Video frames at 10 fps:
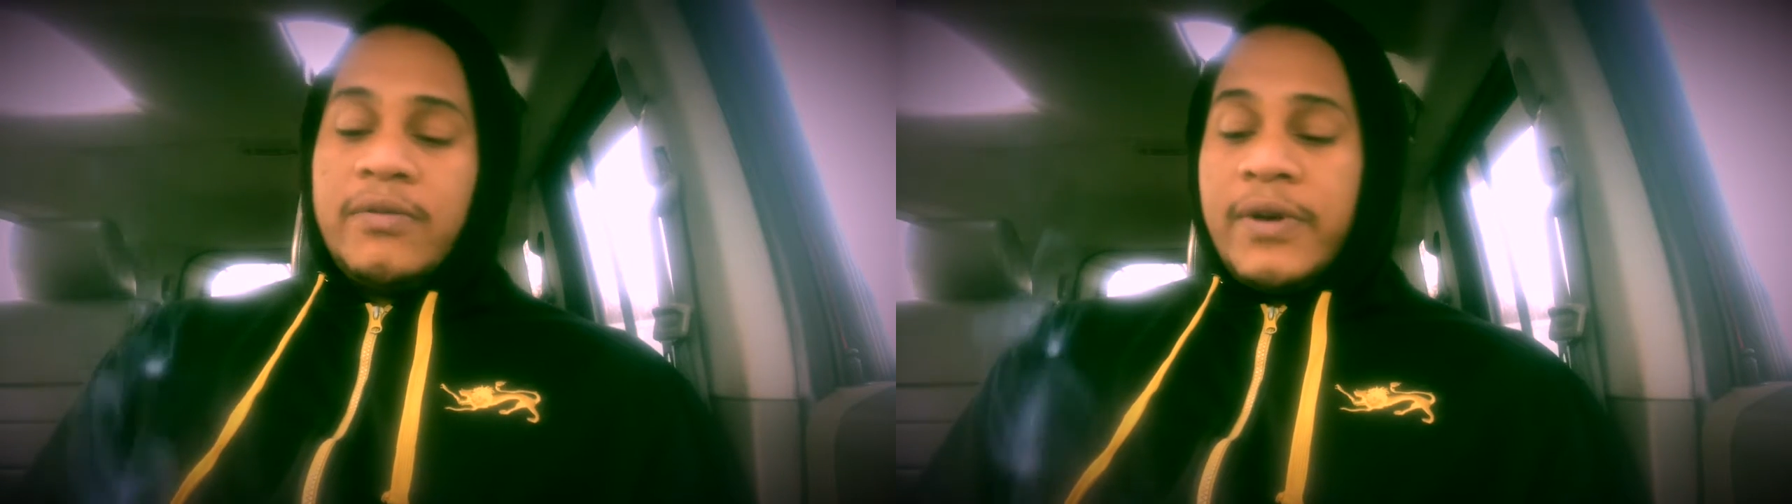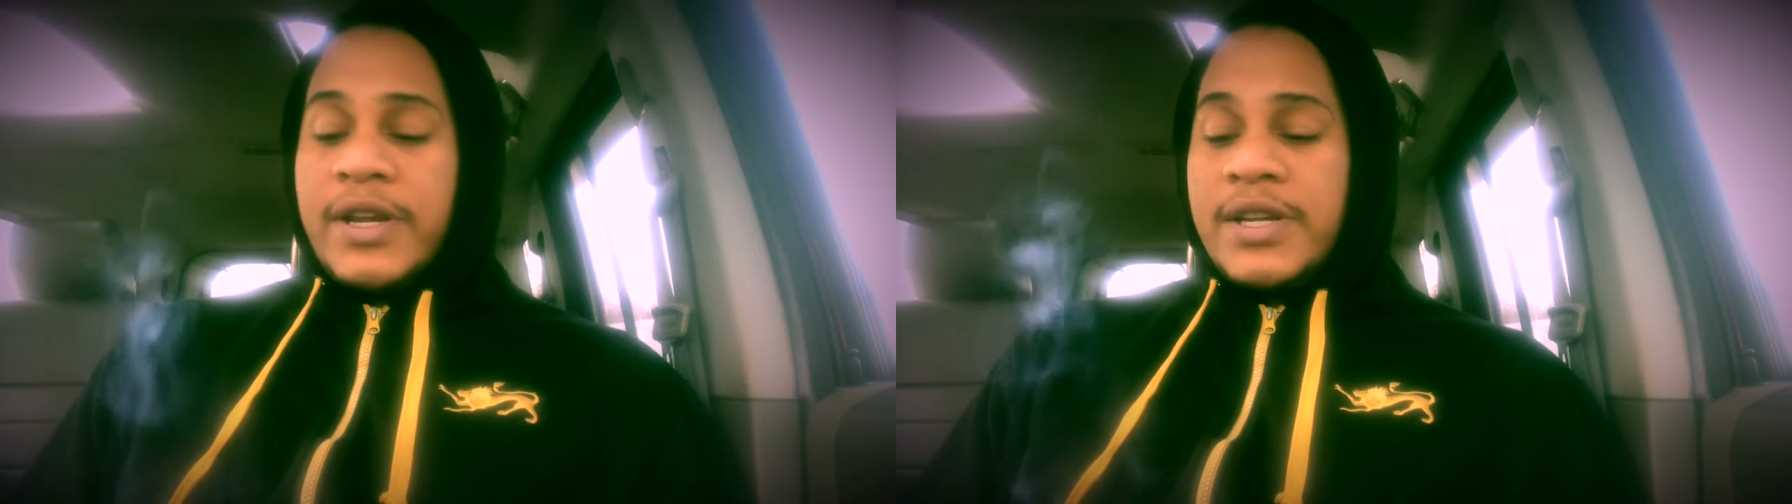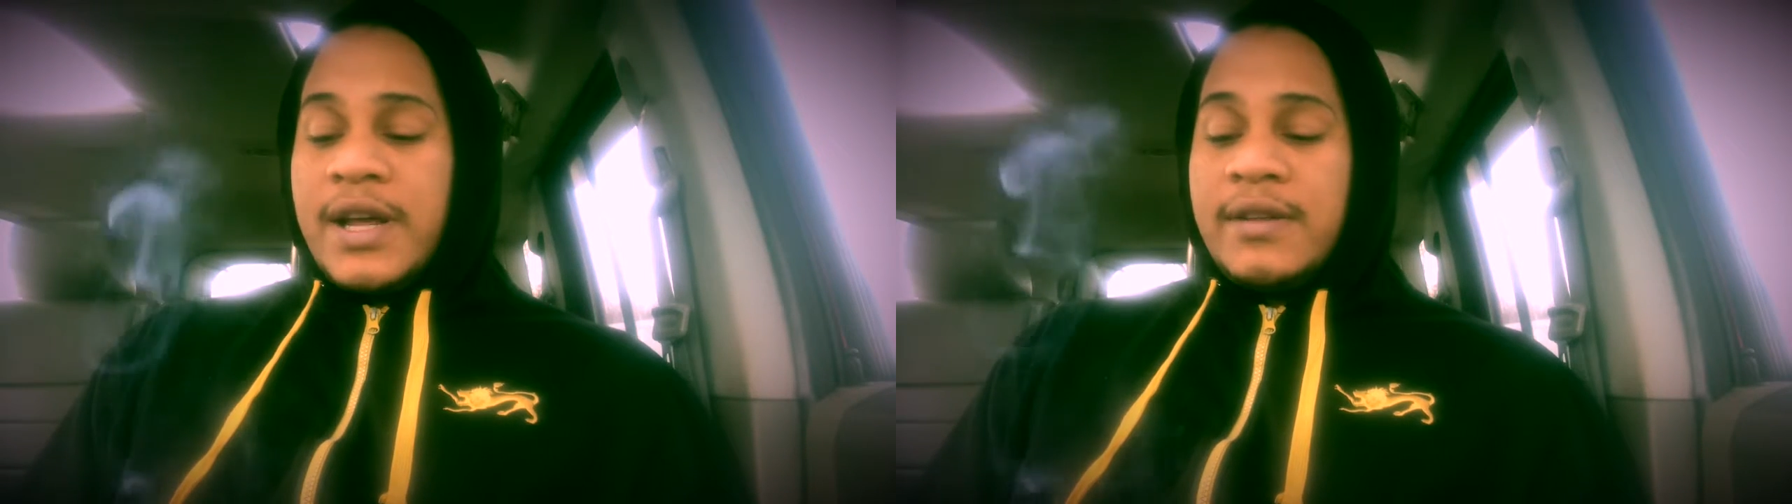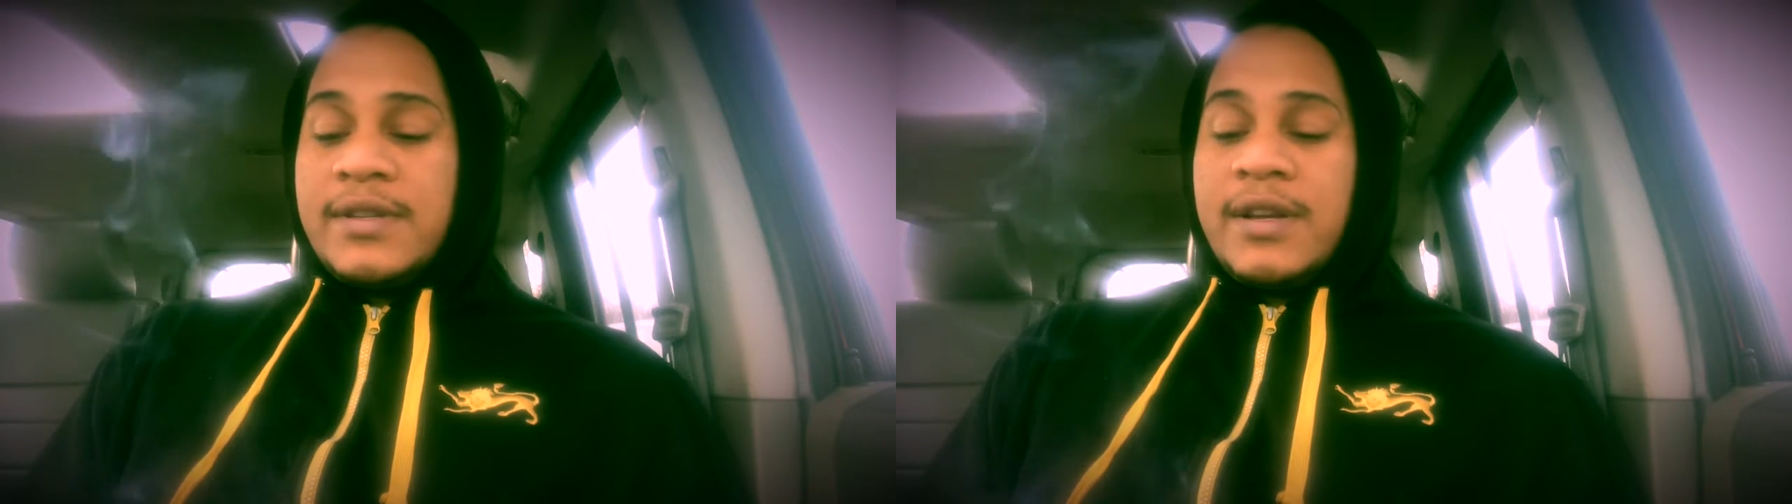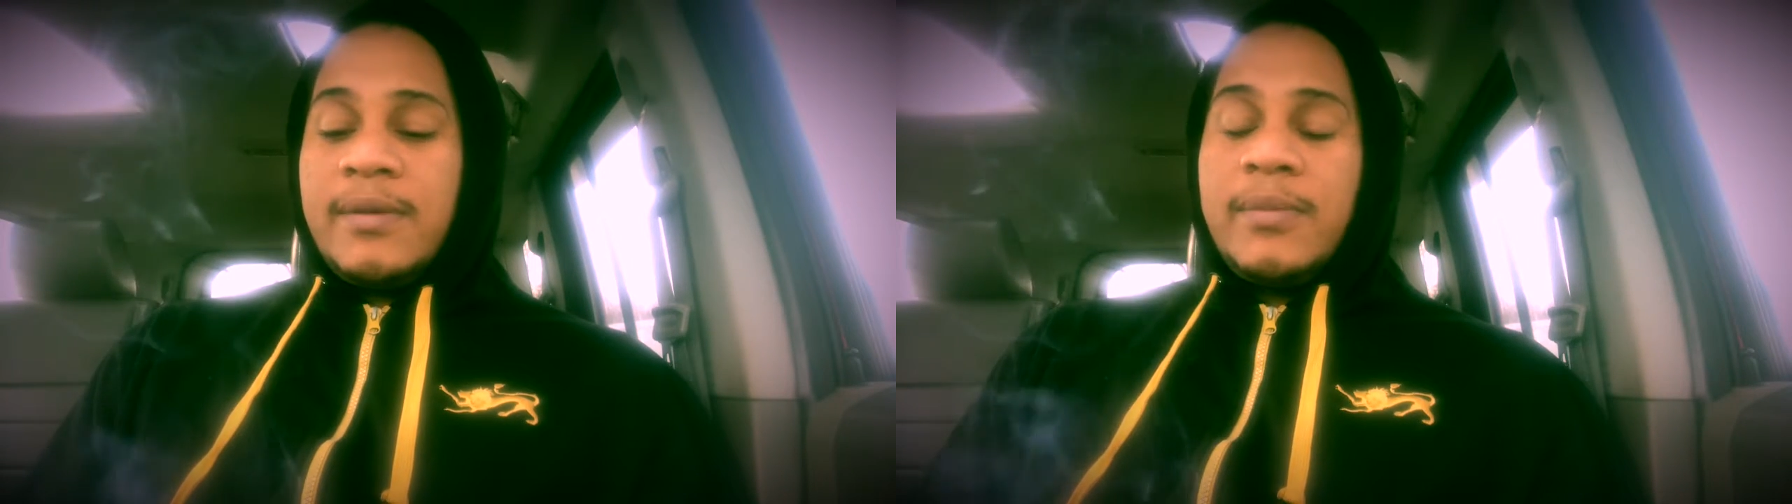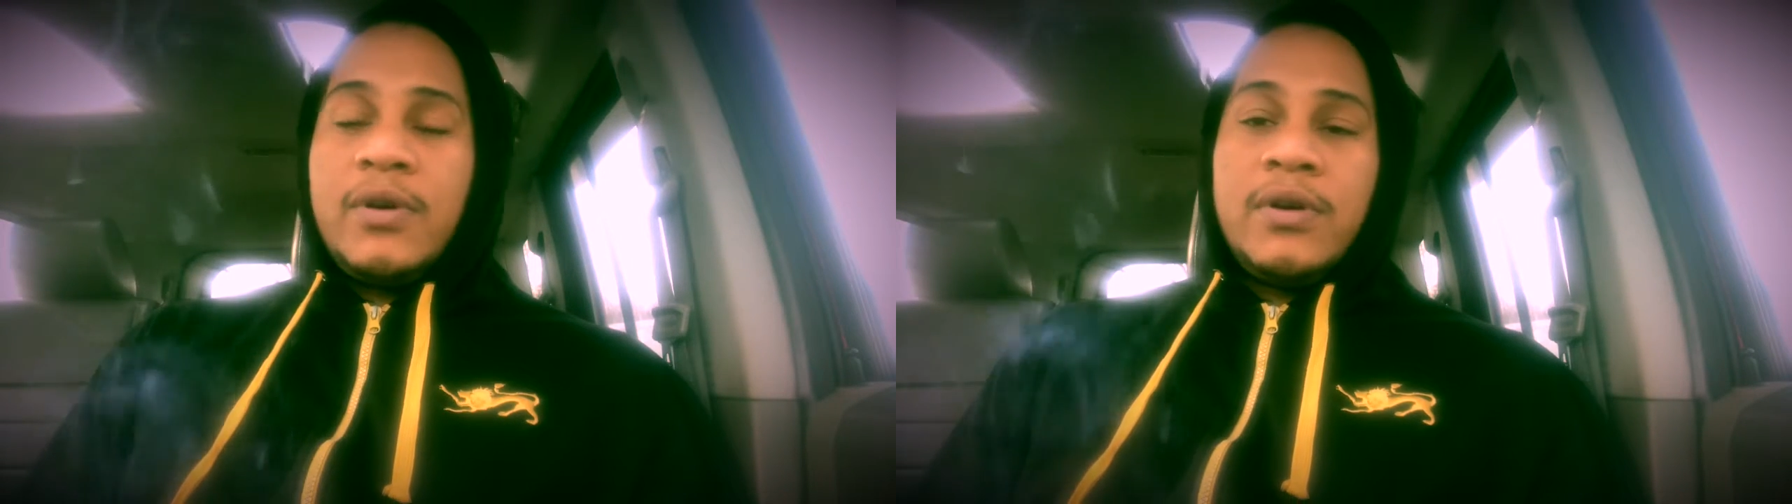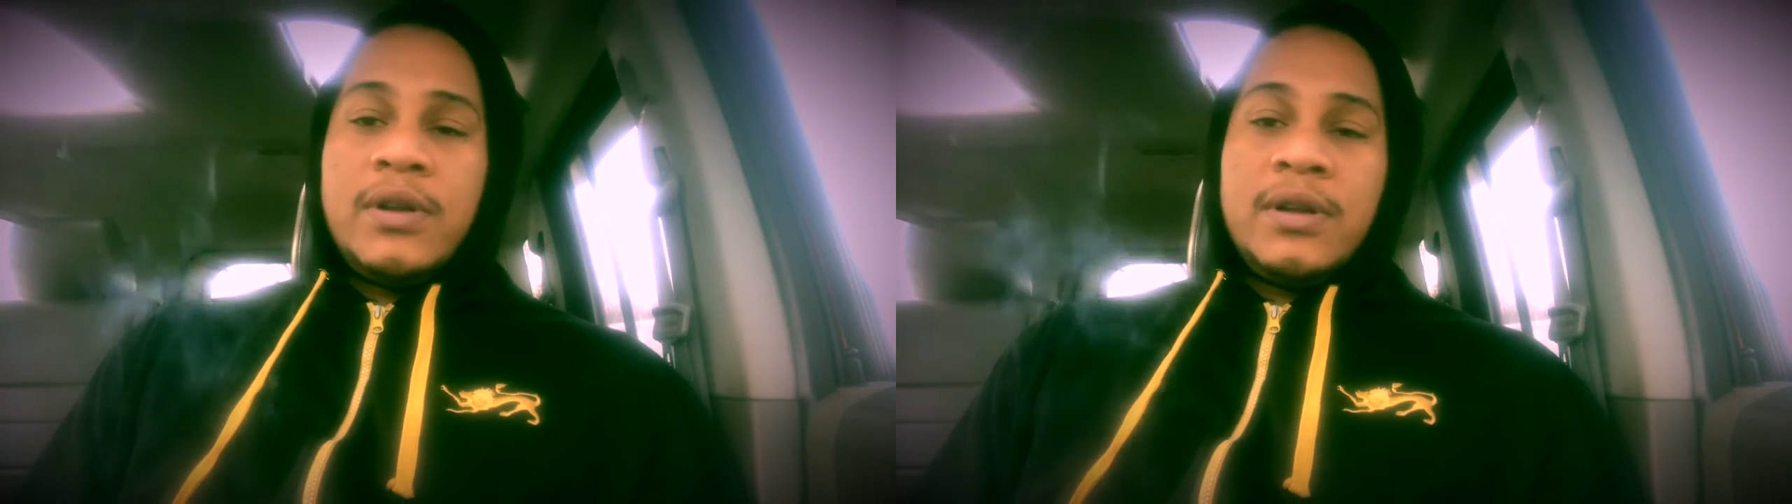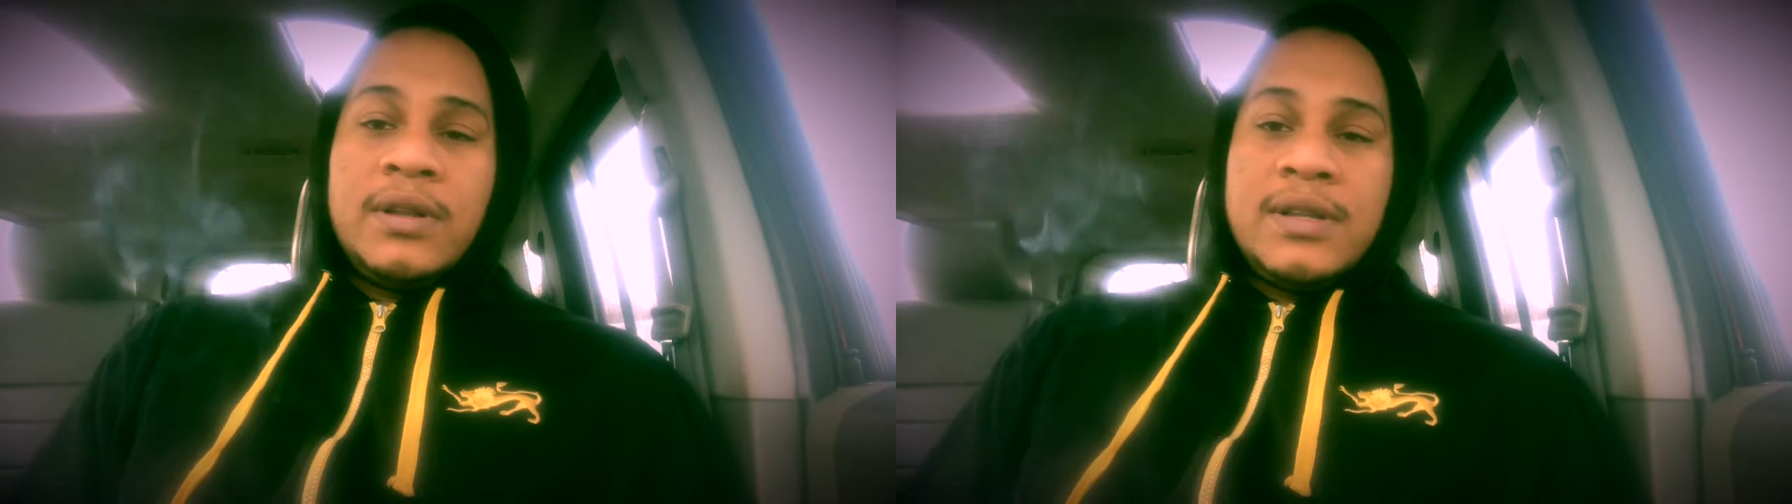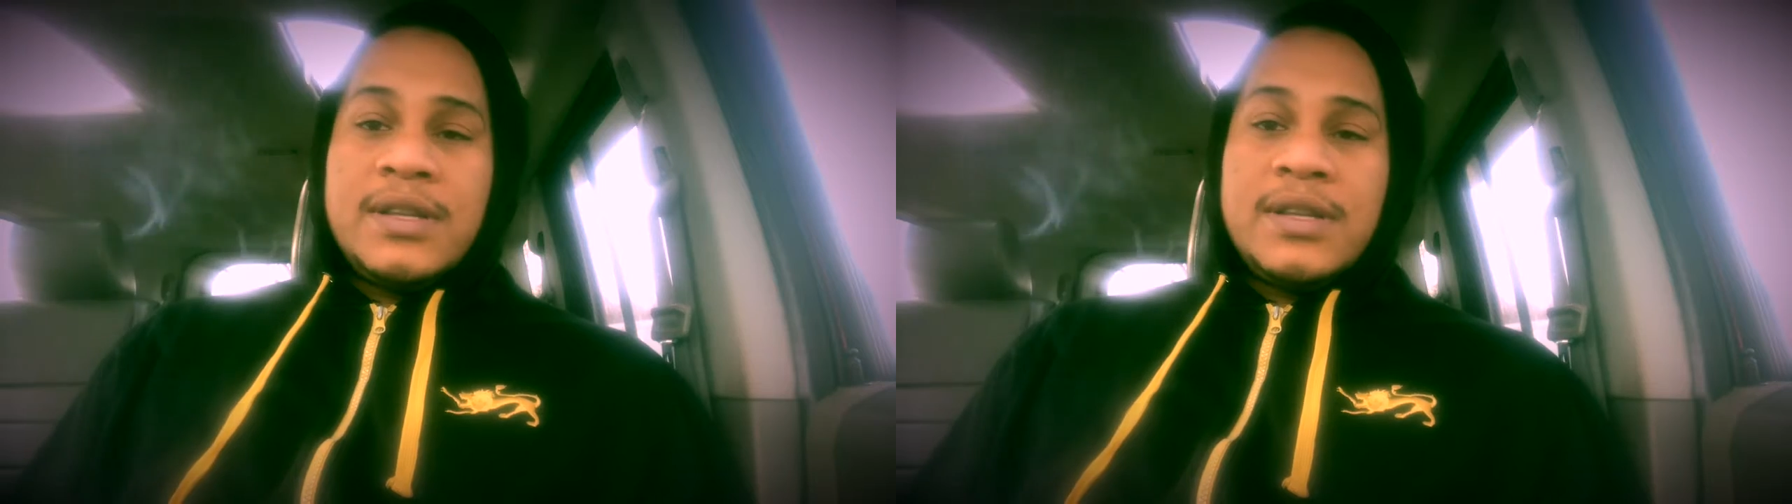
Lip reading: reaching out to them on